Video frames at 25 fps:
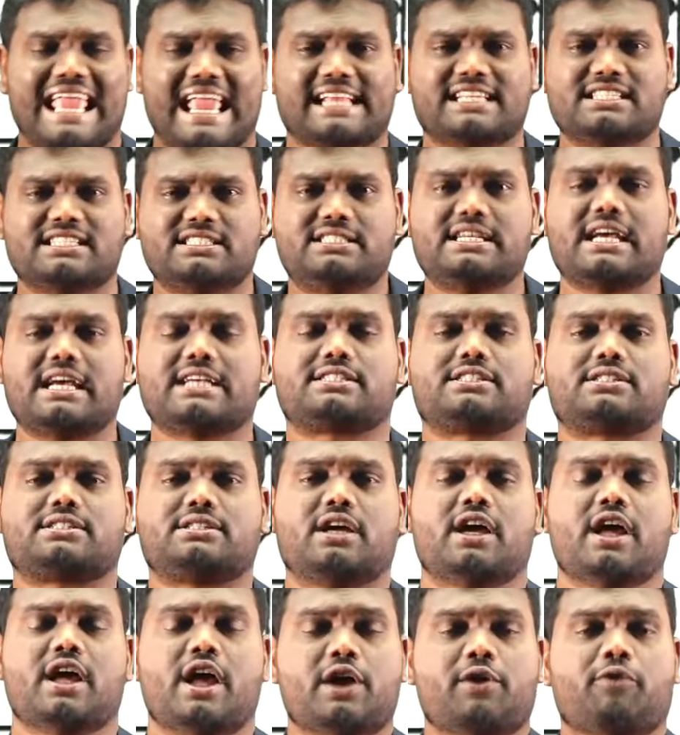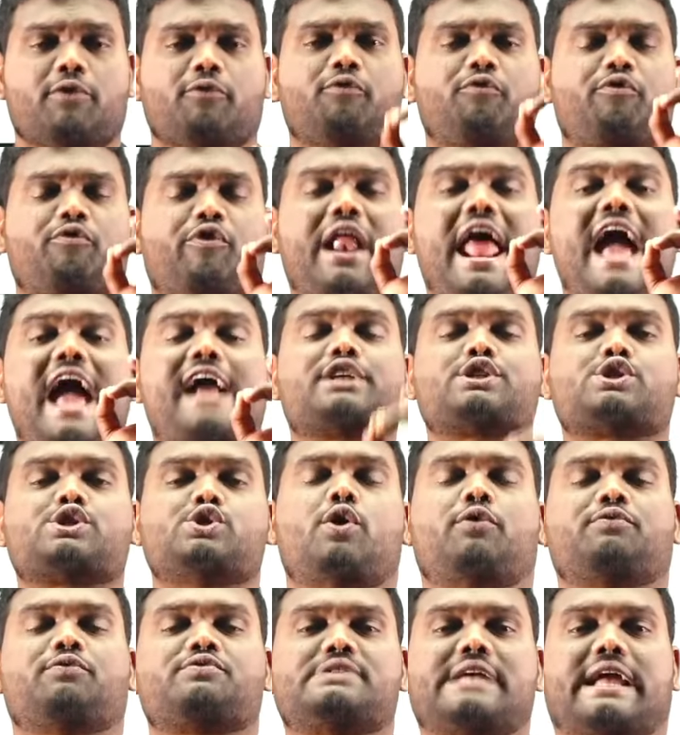in just fraction
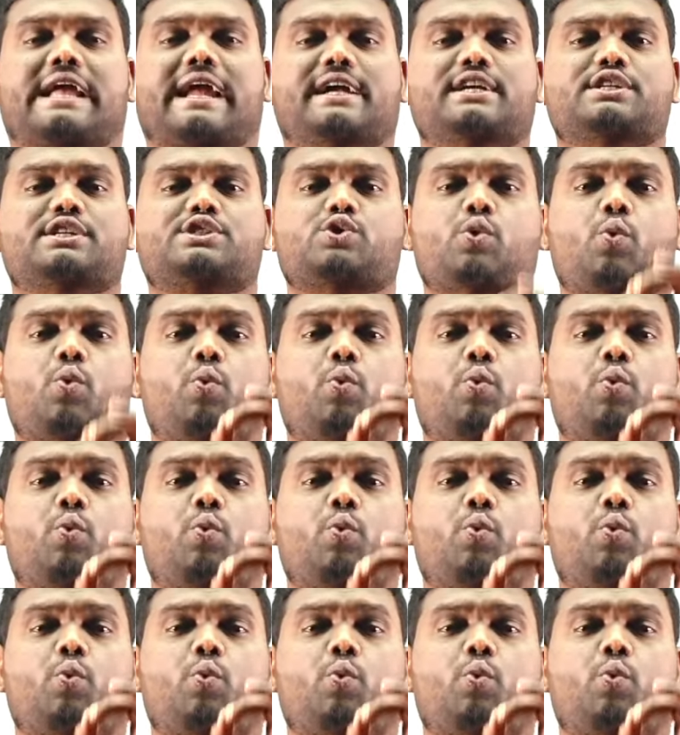of seconds